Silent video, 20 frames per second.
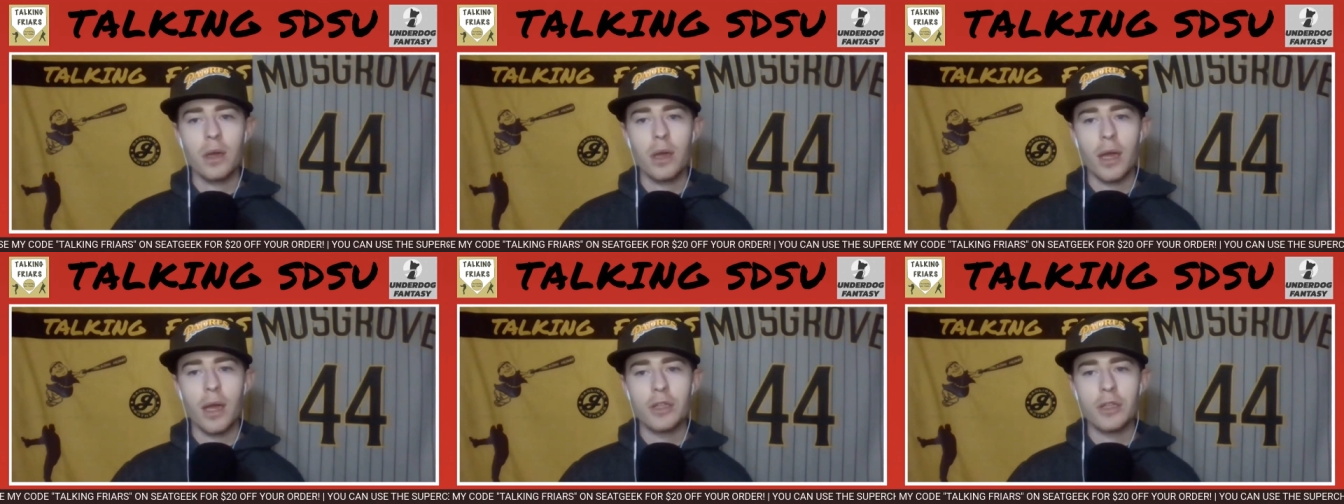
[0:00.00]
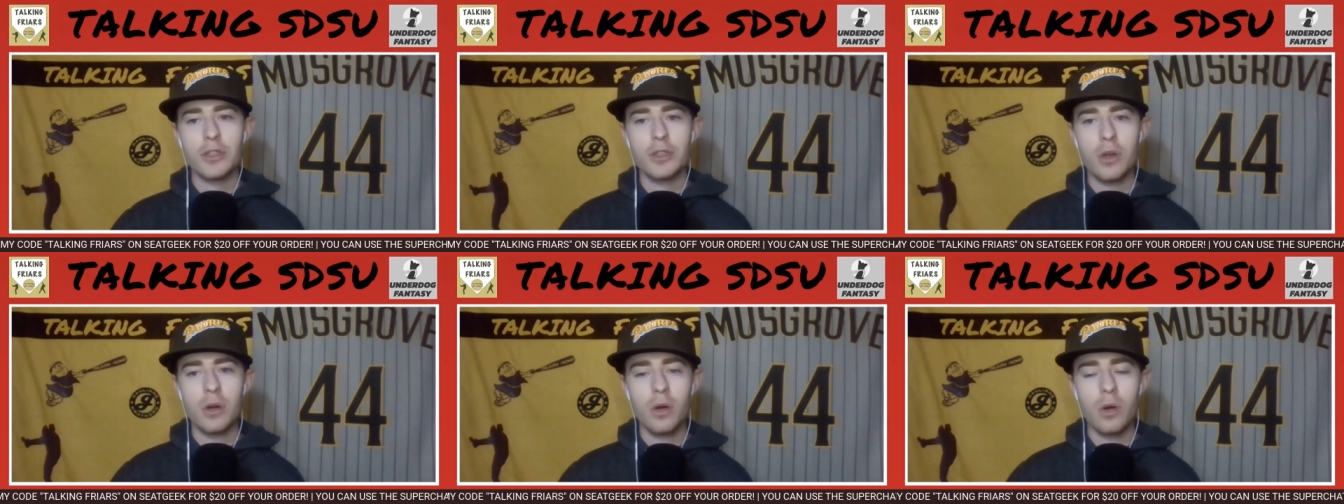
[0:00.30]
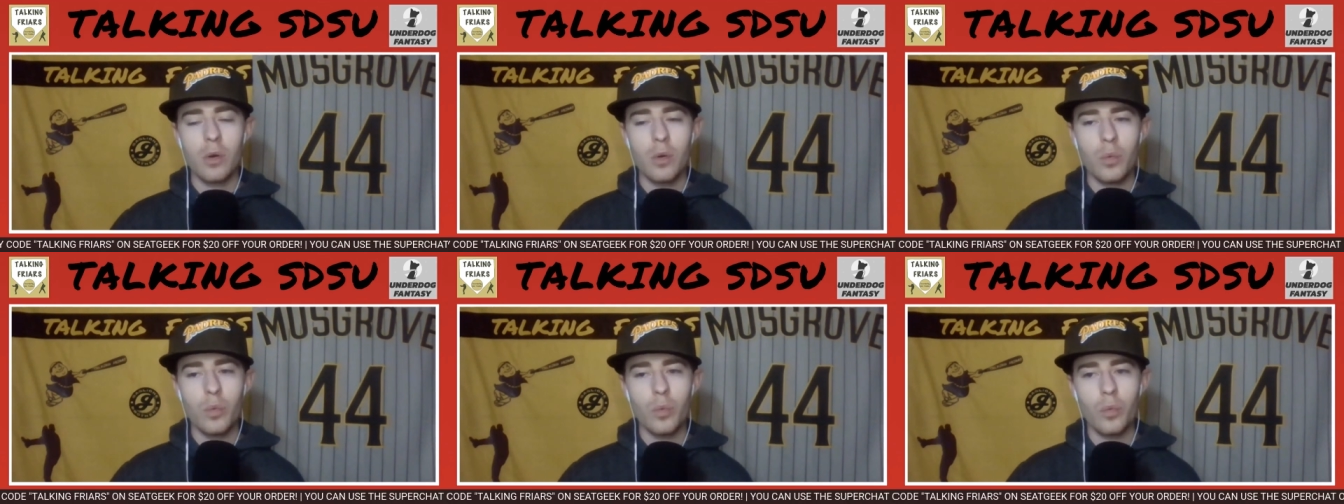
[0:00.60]
And
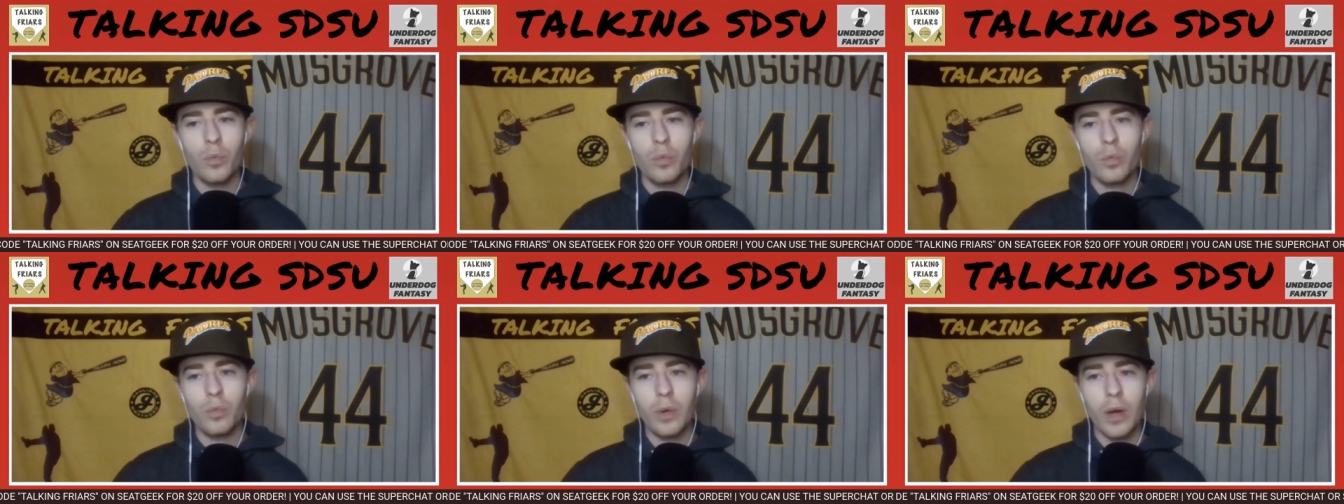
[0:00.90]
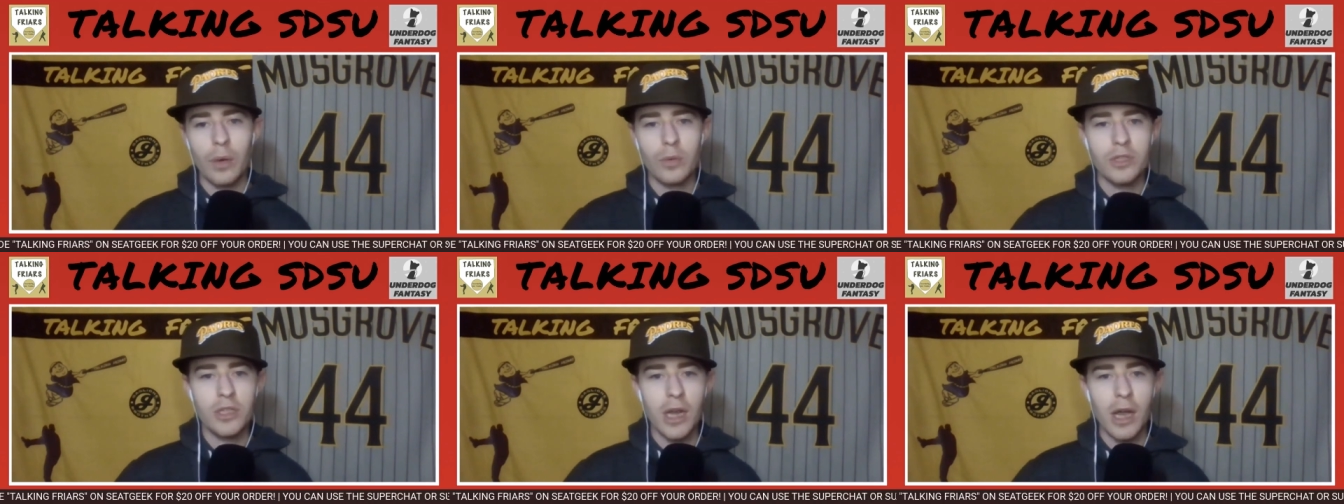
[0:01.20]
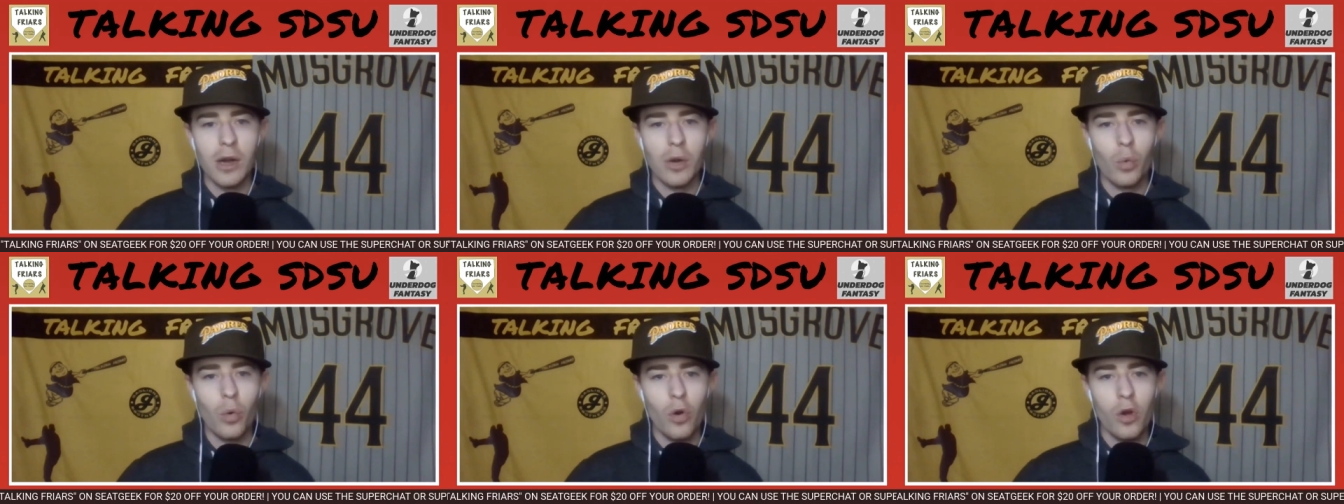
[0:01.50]
so I was
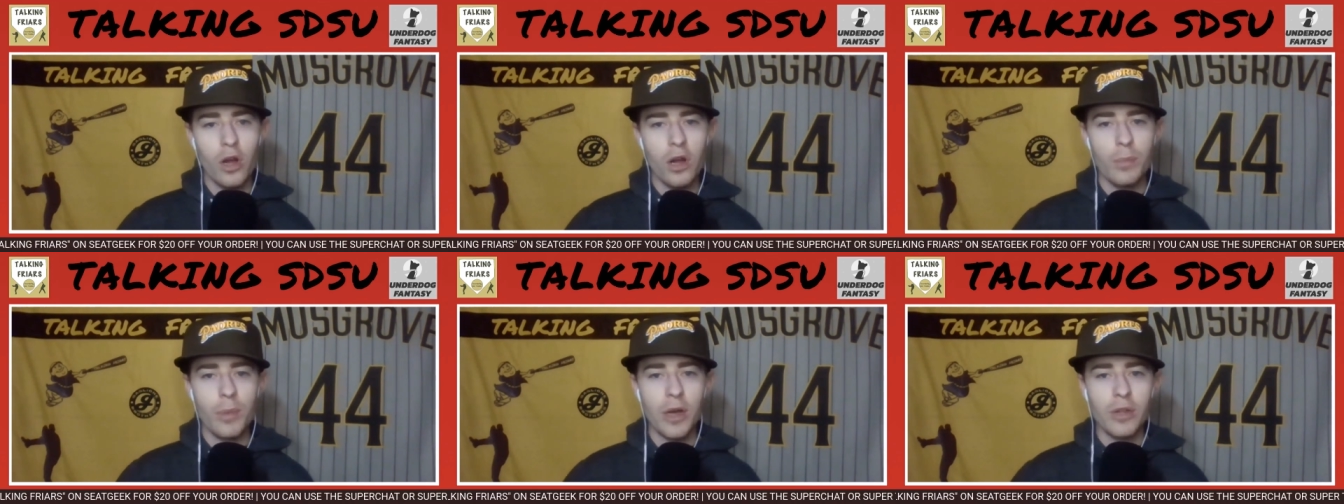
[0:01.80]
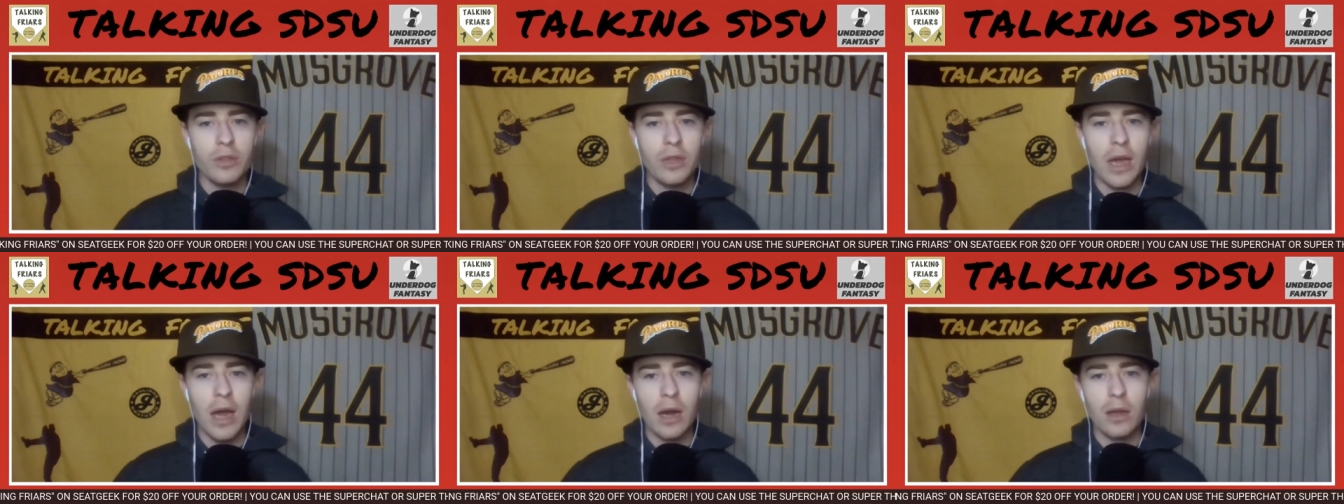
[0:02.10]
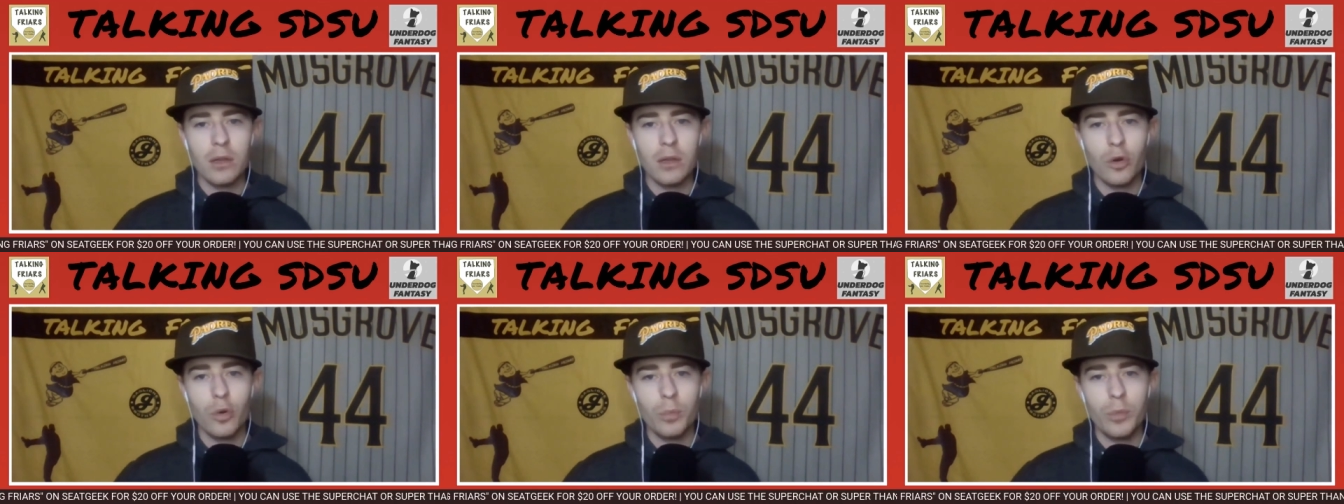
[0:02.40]
kind of worried about that a
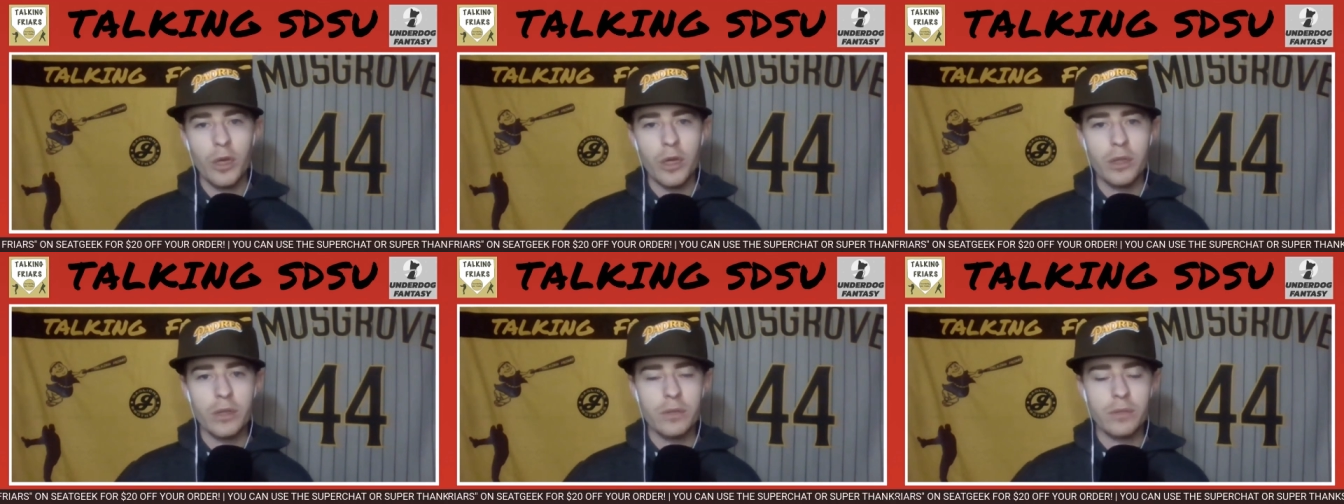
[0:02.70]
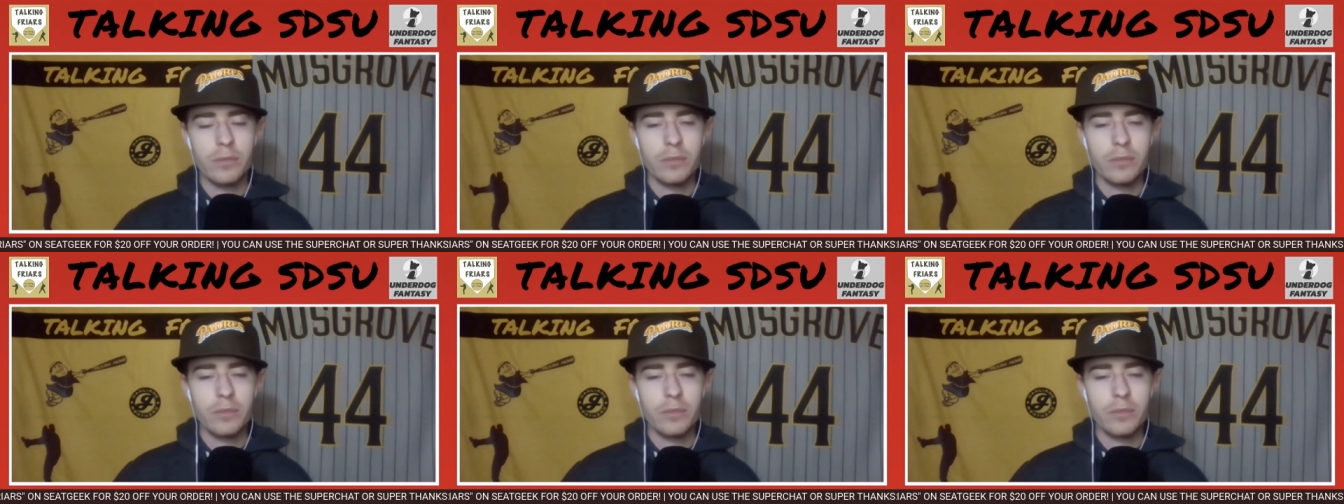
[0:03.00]
little bit.